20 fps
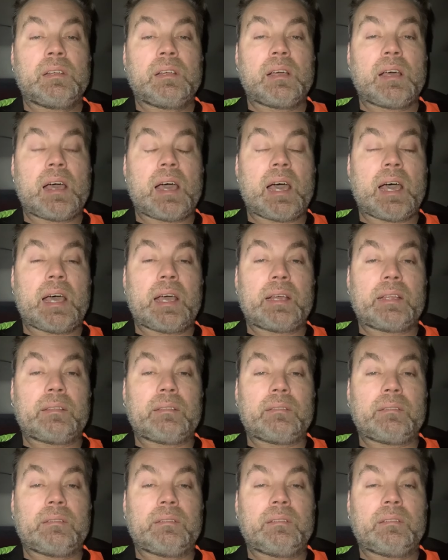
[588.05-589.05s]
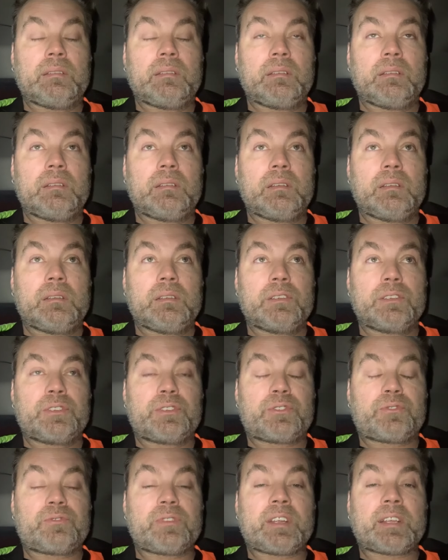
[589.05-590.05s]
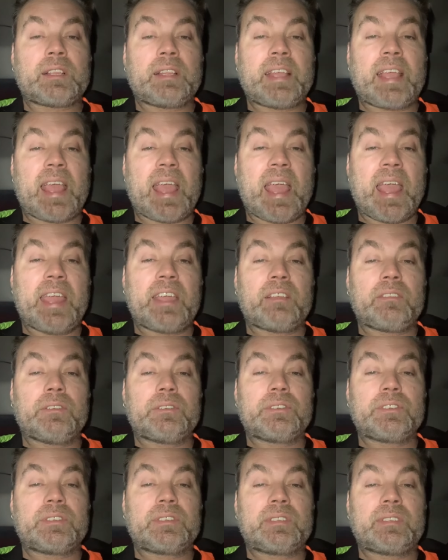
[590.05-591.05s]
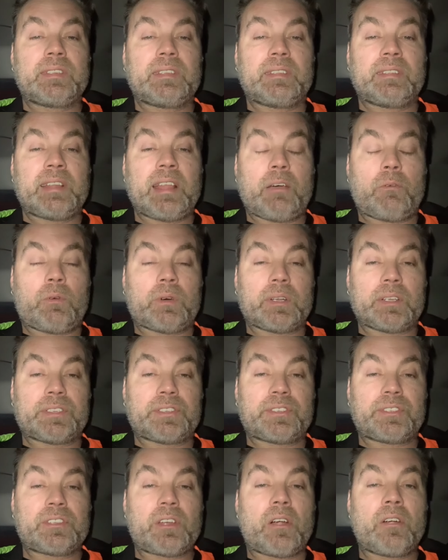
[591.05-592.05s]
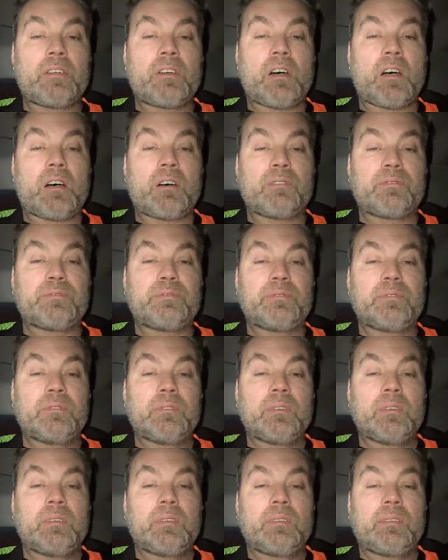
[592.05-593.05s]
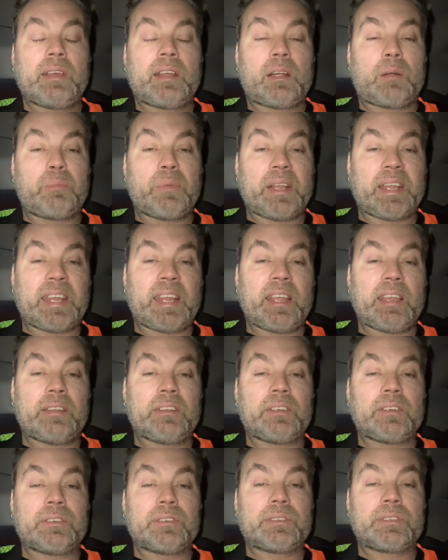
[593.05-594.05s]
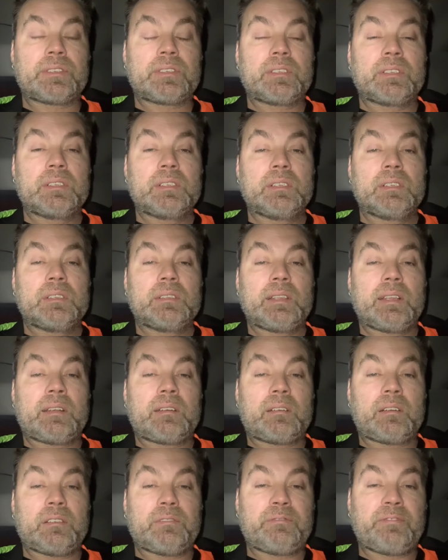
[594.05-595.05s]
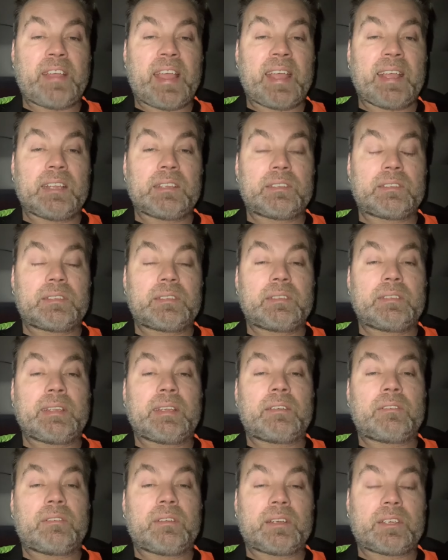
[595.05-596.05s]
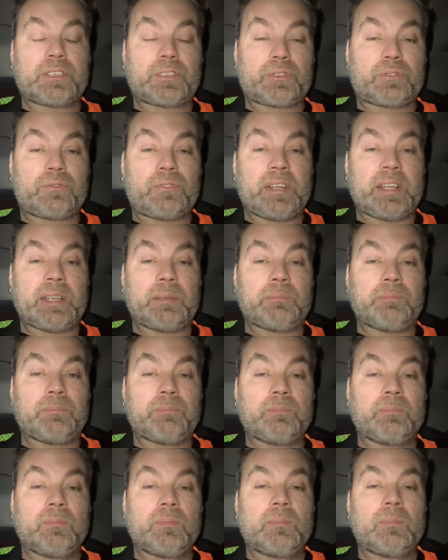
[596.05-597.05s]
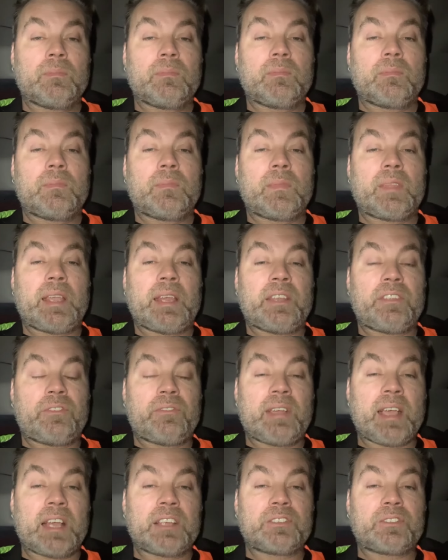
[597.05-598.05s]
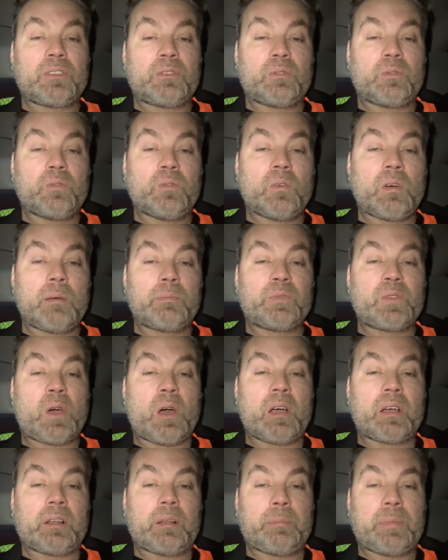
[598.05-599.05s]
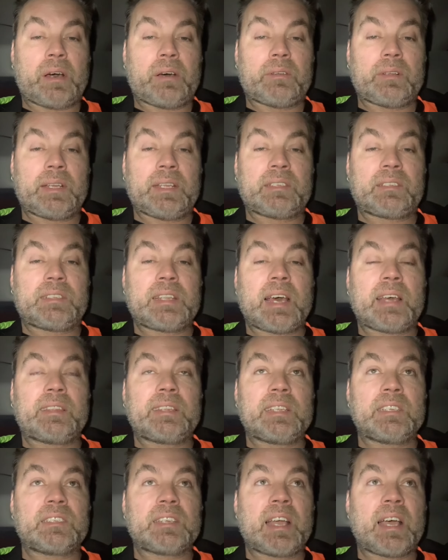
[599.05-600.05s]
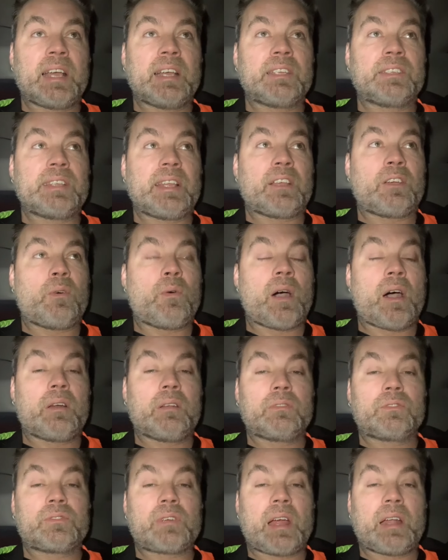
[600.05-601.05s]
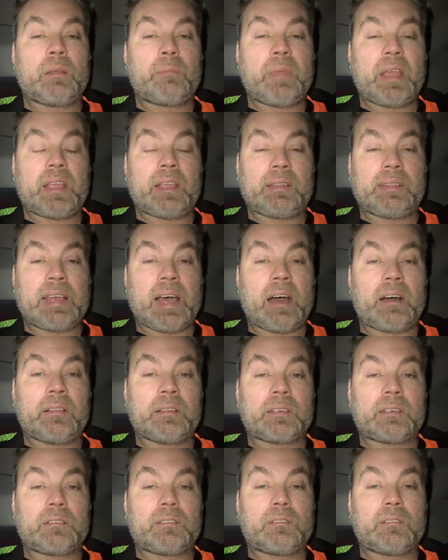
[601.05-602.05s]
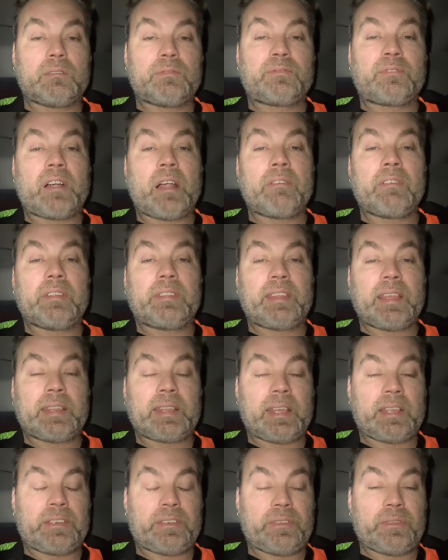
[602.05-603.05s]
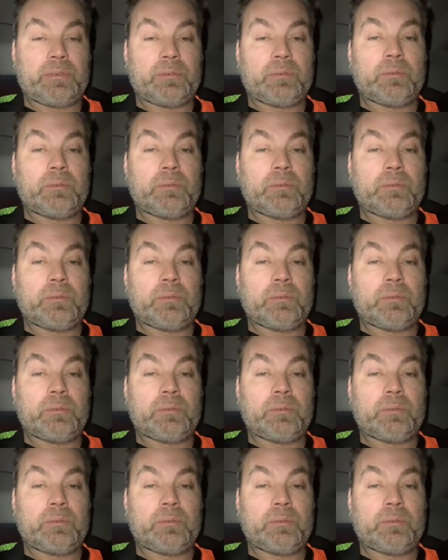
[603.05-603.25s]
on strictly anglers that want to start off, that are beginners, that are advanced, that are extreme. And you guys know who I'm talking about. It's not these guys that go out and try to make $1 for everything they do.